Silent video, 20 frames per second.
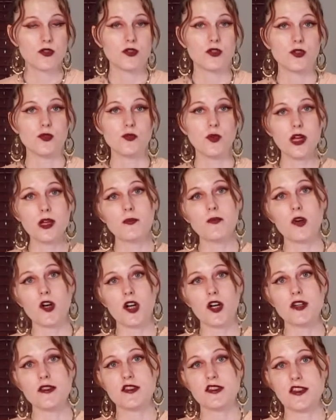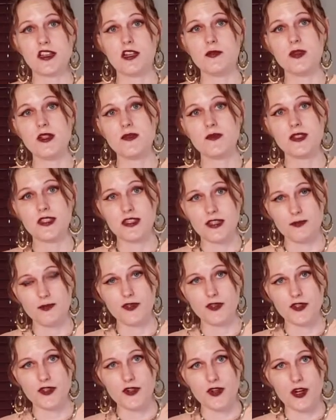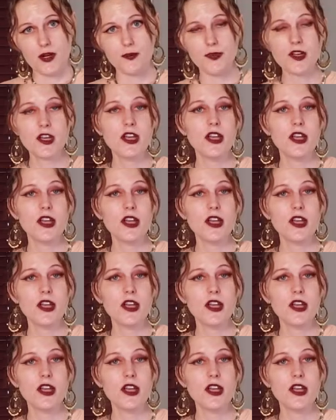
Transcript: to 1 part cinnamon simple syrup.